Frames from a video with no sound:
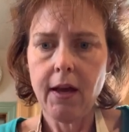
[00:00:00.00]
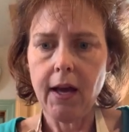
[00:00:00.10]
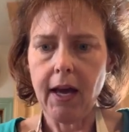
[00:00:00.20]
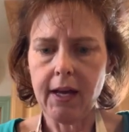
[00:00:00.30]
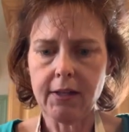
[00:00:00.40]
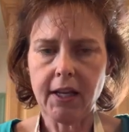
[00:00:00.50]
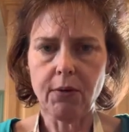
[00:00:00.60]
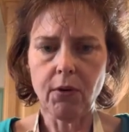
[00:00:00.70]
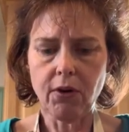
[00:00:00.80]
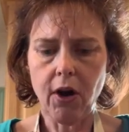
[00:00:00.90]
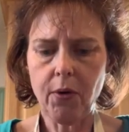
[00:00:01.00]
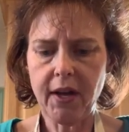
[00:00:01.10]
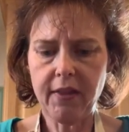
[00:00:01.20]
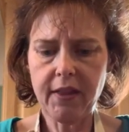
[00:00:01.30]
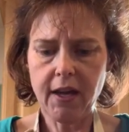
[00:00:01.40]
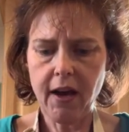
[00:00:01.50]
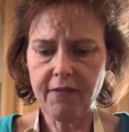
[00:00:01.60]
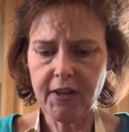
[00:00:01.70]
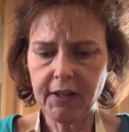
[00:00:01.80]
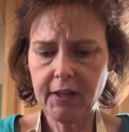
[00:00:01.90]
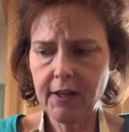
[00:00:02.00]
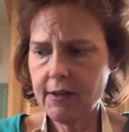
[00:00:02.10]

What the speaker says: And it will go in the oven